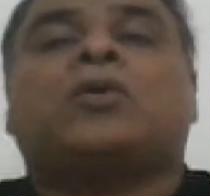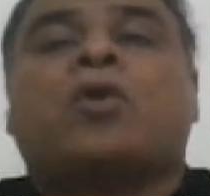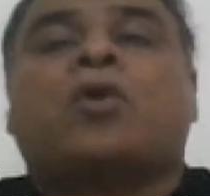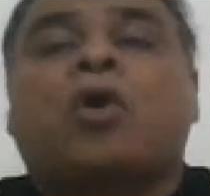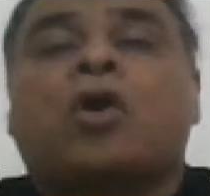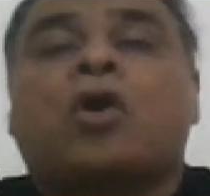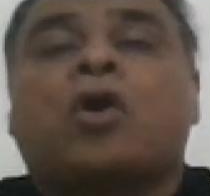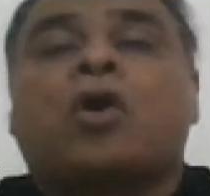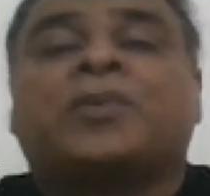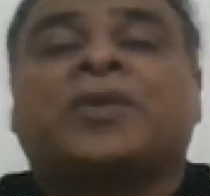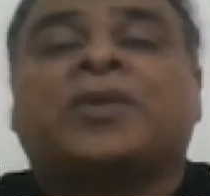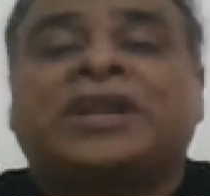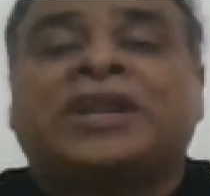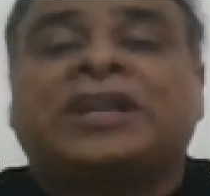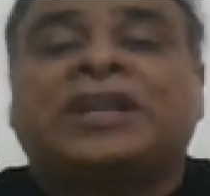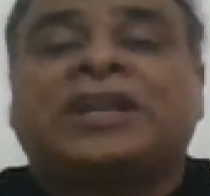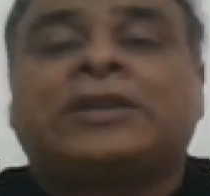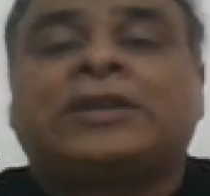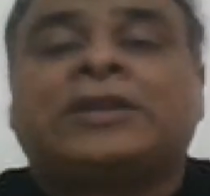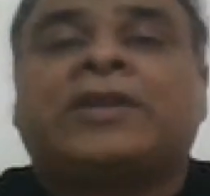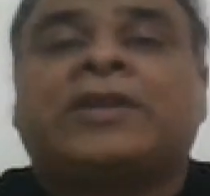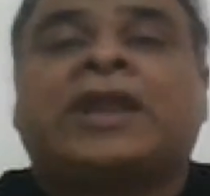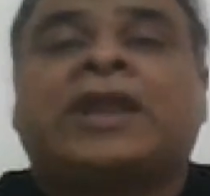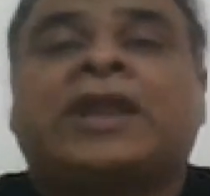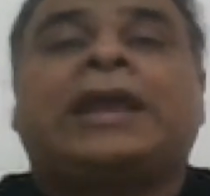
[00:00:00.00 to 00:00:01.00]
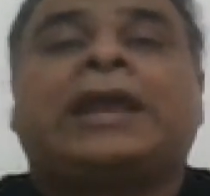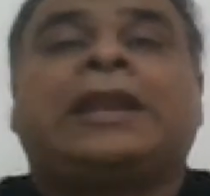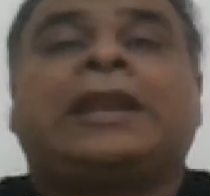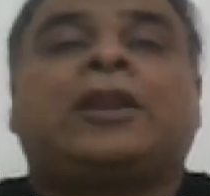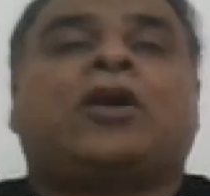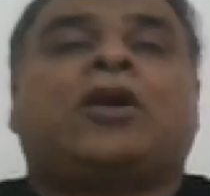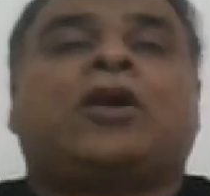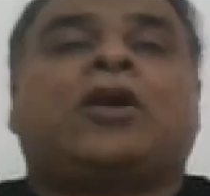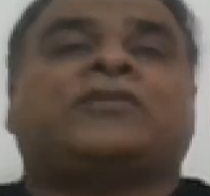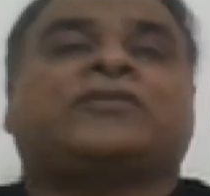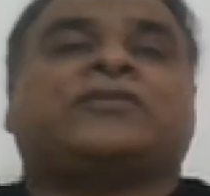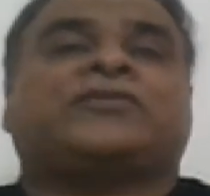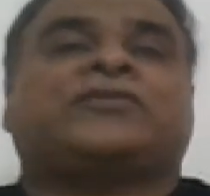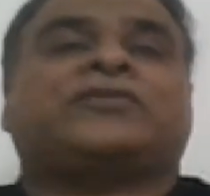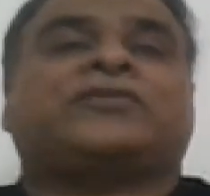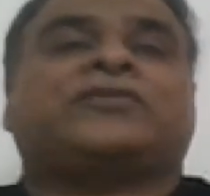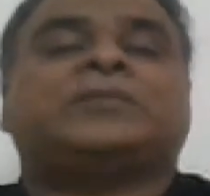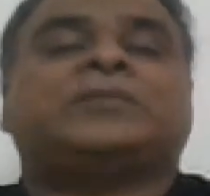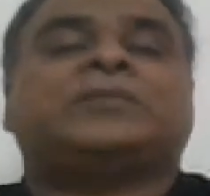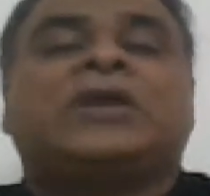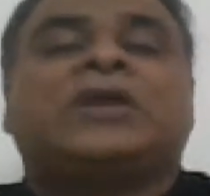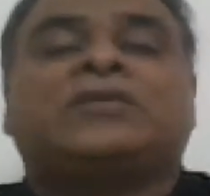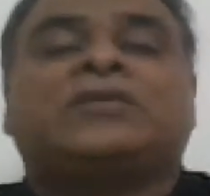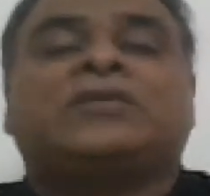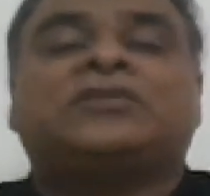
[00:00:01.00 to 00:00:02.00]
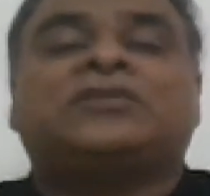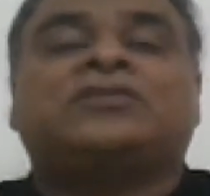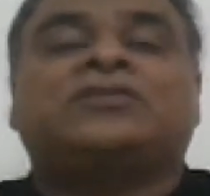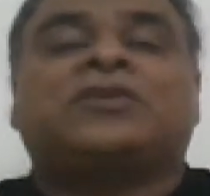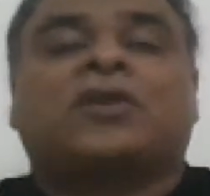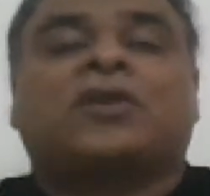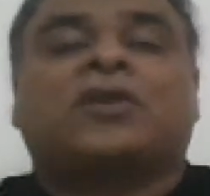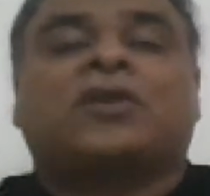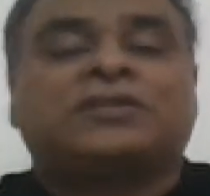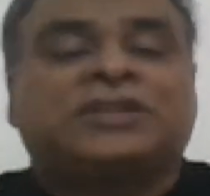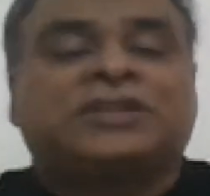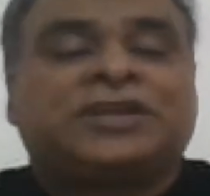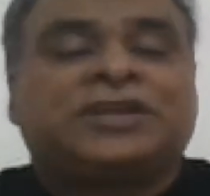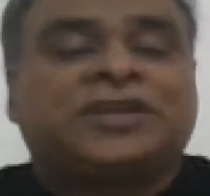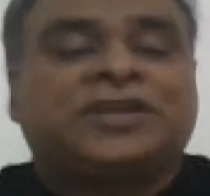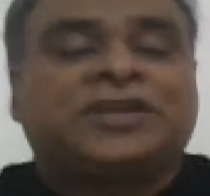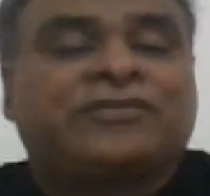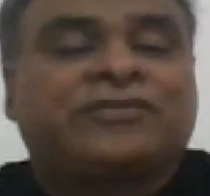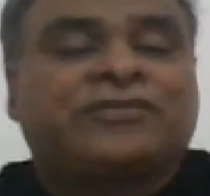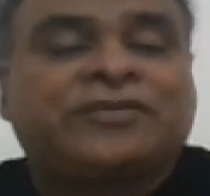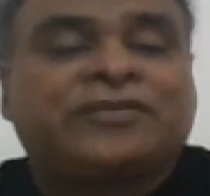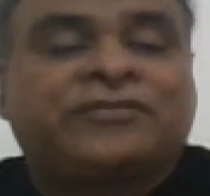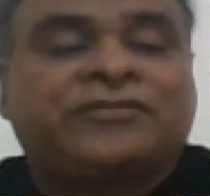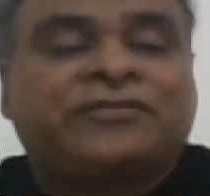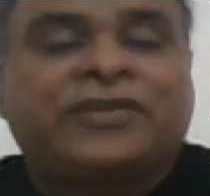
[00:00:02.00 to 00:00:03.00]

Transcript: cooperative dialogues. These are all the different